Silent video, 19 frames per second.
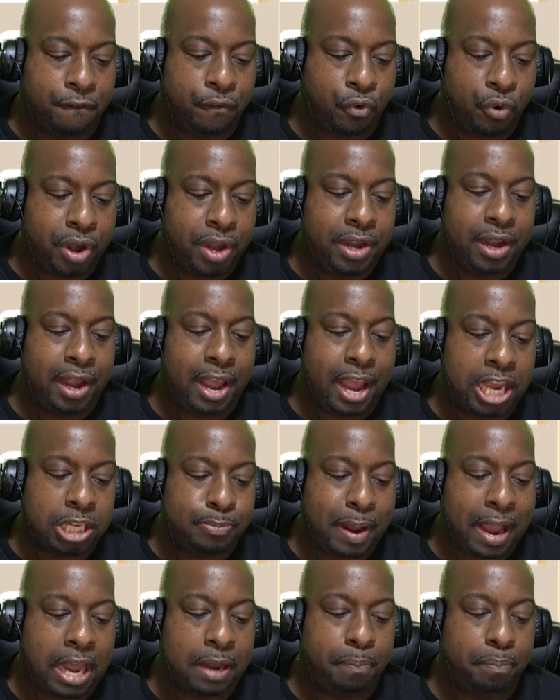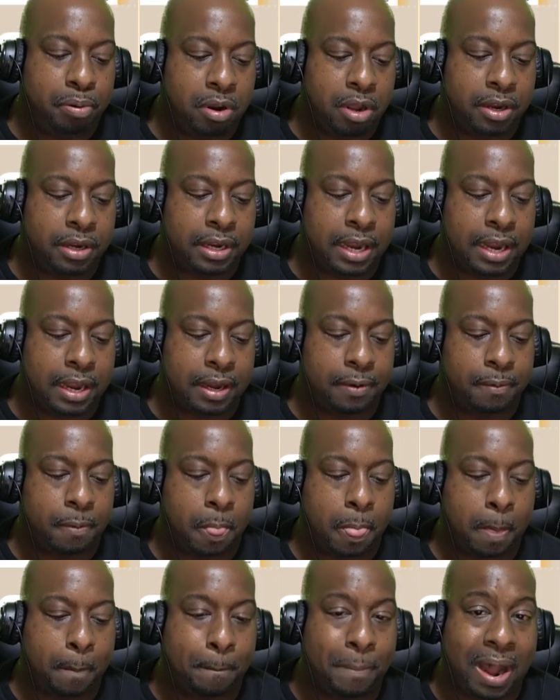free XPath plugin
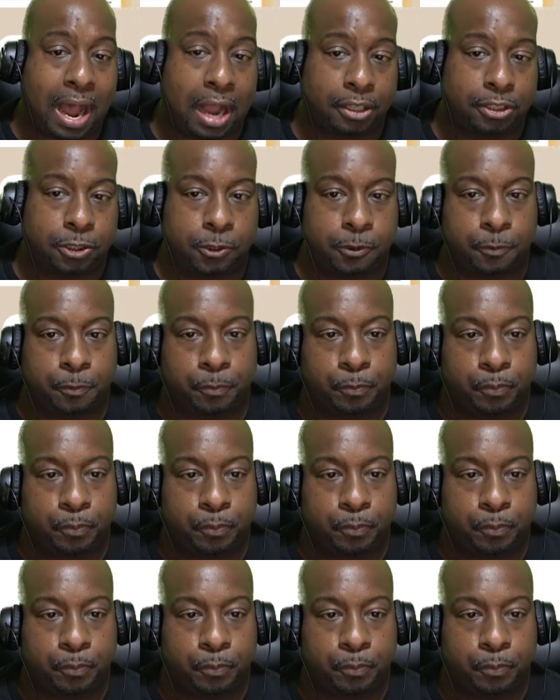box.